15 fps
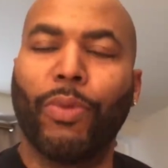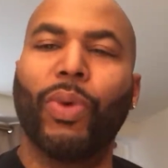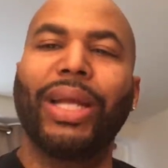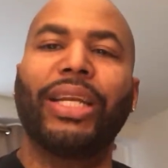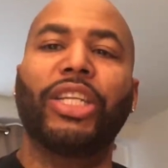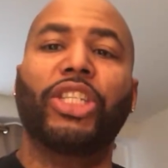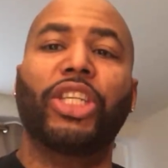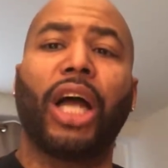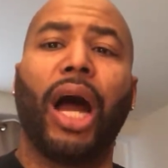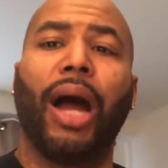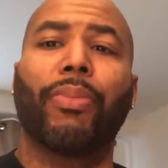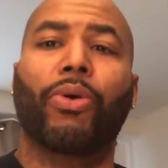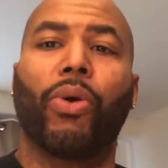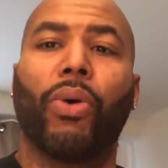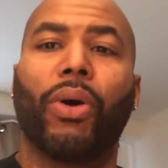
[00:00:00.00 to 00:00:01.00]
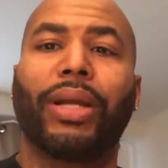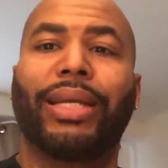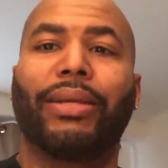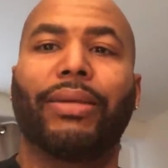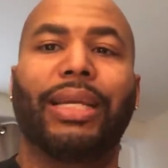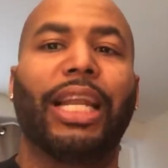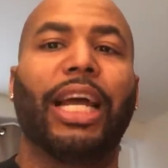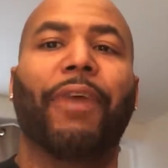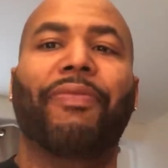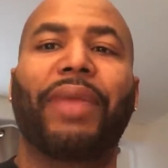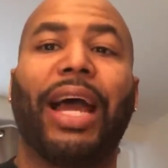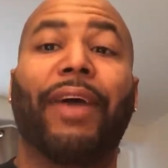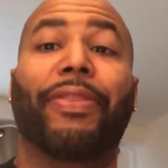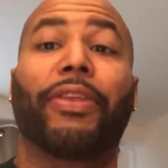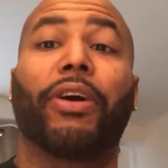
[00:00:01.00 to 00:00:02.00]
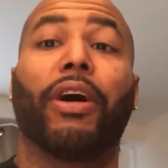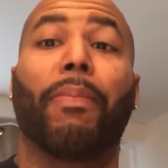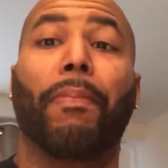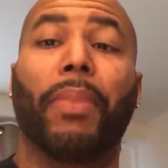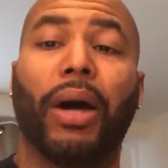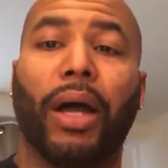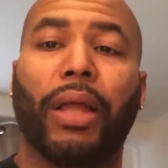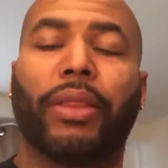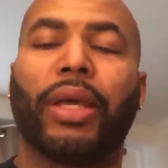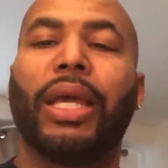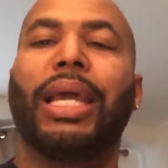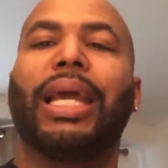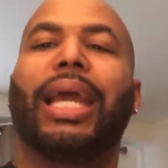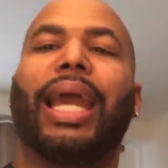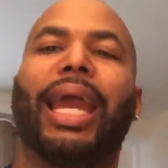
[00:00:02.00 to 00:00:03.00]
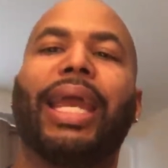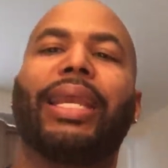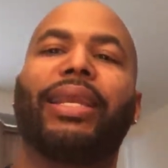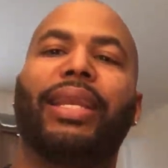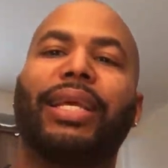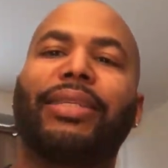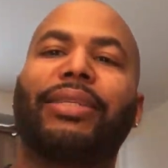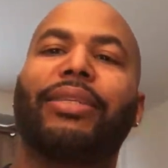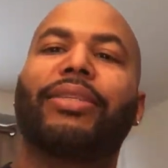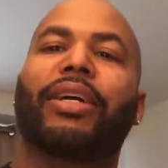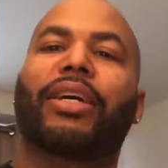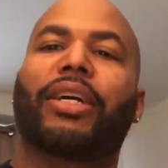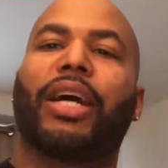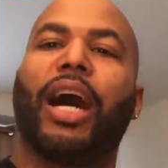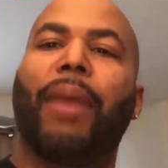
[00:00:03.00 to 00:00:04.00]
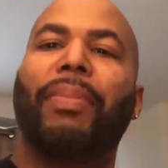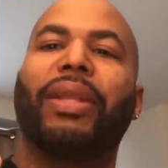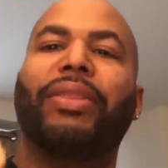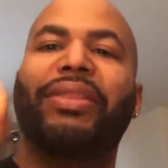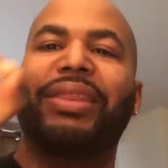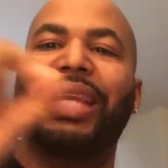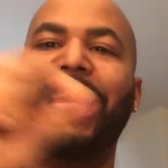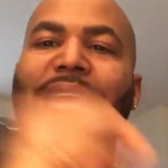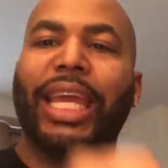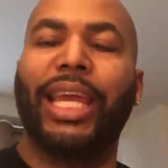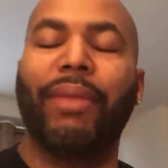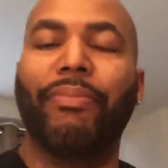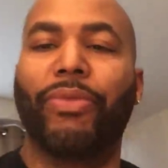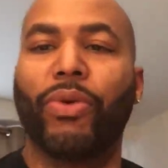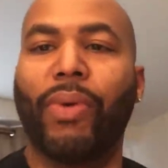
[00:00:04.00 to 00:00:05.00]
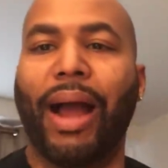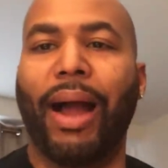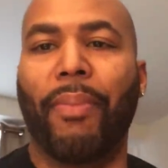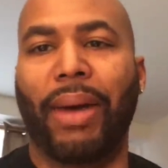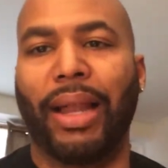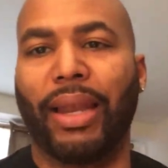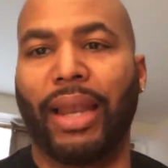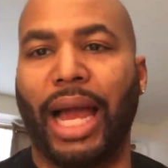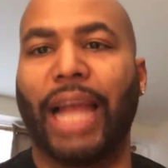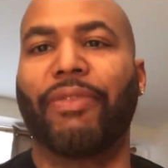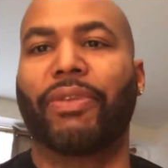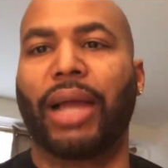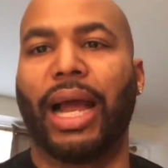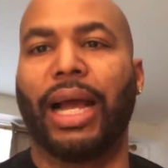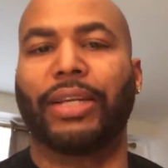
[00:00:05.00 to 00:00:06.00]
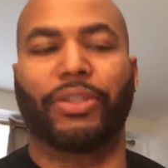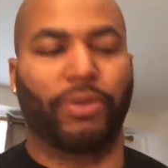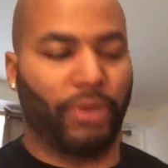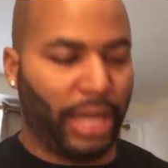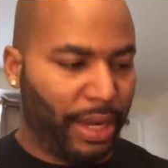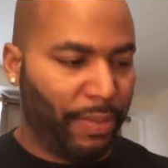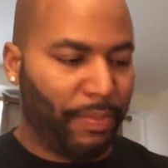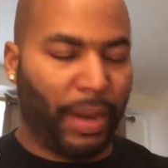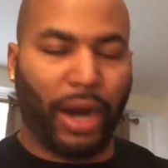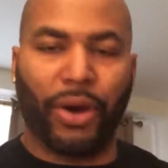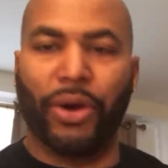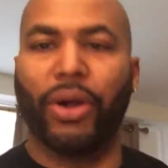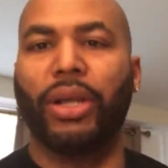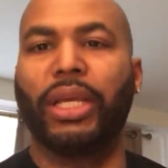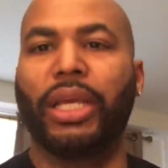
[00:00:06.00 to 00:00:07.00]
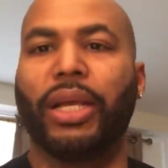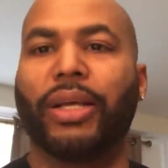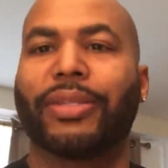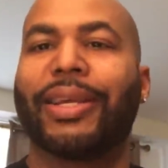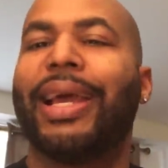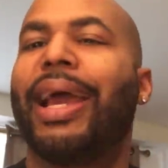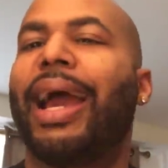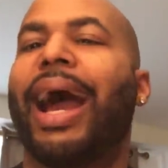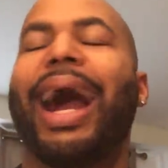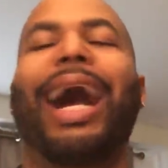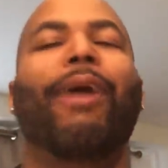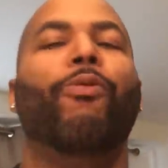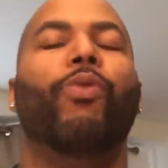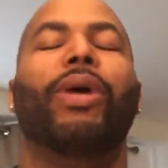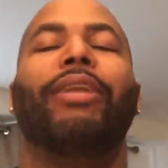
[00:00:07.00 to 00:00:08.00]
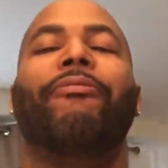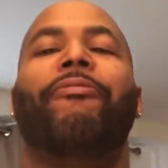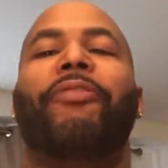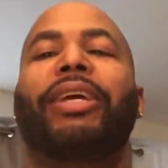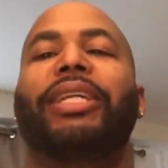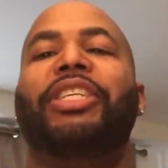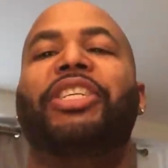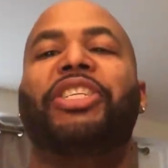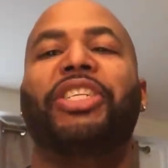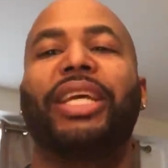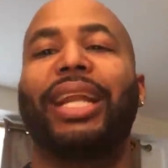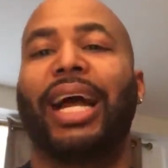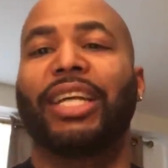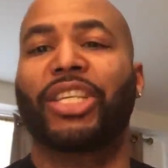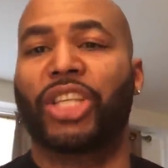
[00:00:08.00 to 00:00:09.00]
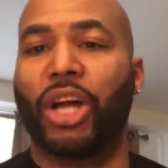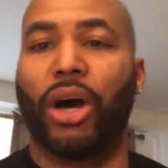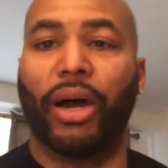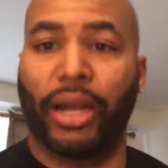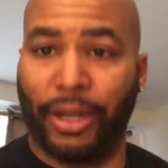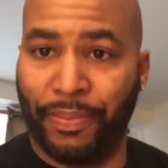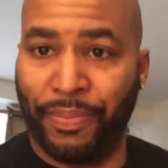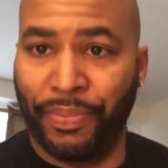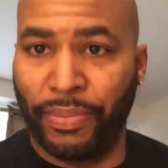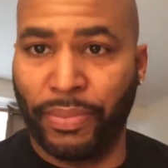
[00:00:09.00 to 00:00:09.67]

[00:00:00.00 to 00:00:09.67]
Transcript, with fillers: went to Job Corps, left after a month. And this is a common theme throughout my life, guys, in my early years. I wouldn't finish shit I started.